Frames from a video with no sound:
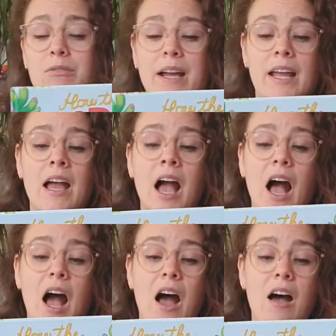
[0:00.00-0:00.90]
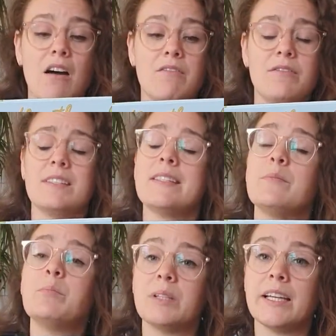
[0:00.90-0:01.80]
way of
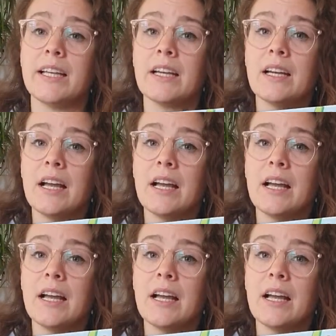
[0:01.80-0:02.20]
simply